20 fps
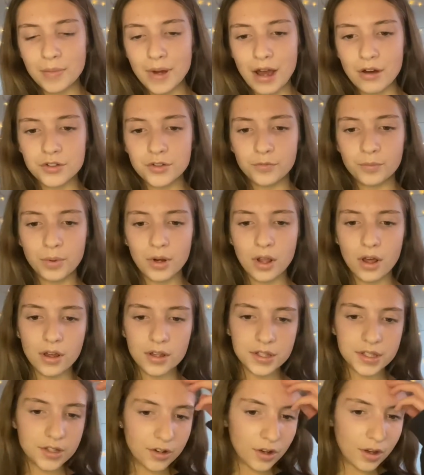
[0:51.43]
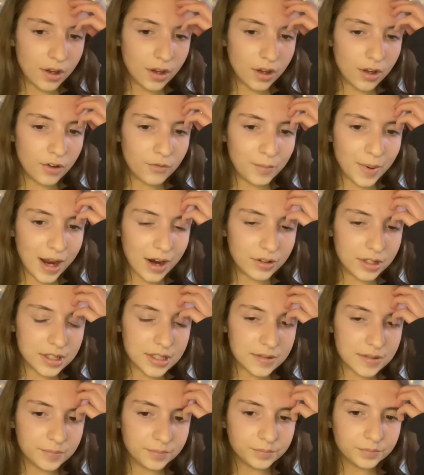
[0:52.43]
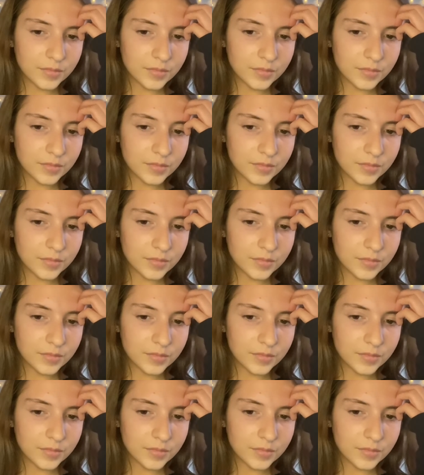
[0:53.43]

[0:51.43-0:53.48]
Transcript: out of plaster of Paris,